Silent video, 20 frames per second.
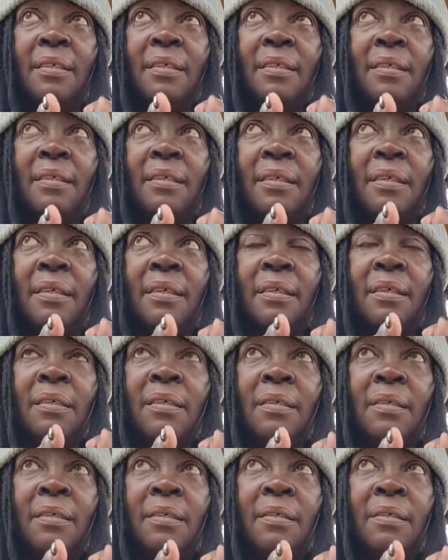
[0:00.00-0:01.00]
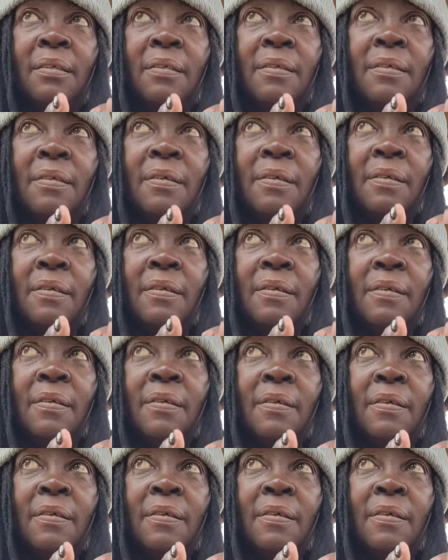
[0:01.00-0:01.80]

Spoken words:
(silence)